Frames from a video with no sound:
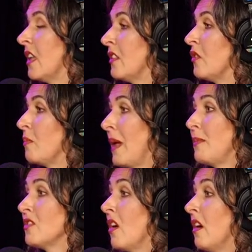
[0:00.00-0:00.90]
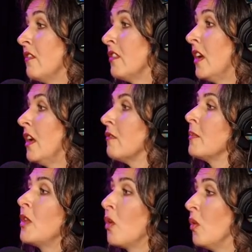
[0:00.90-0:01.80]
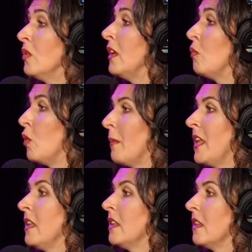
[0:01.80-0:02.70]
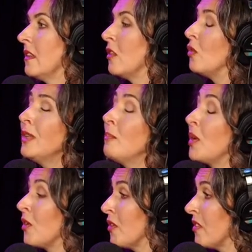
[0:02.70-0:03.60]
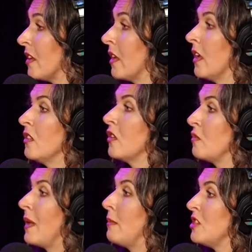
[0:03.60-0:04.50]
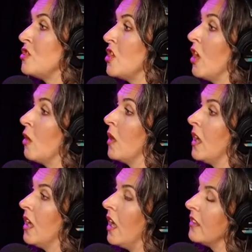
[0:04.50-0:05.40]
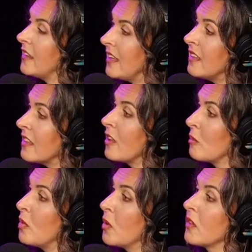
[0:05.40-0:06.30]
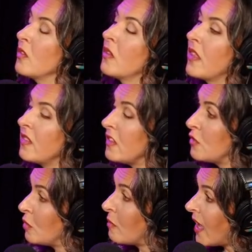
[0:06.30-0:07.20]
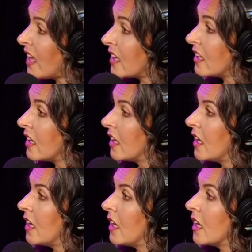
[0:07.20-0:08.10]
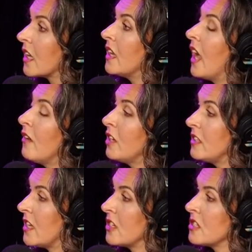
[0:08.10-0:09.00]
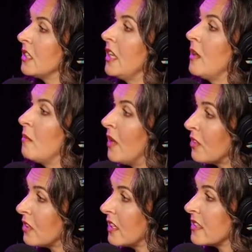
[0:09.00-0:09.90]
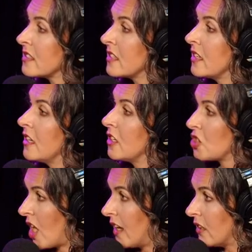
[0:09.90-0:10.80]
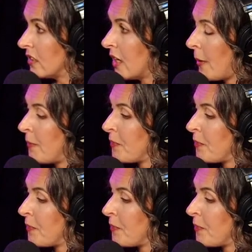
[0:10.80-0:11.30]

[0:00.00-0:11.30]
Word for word: cut those babies off from the only woman, the only person those babies know on the day that they're born, so that these two men can have an intentionally motherless child.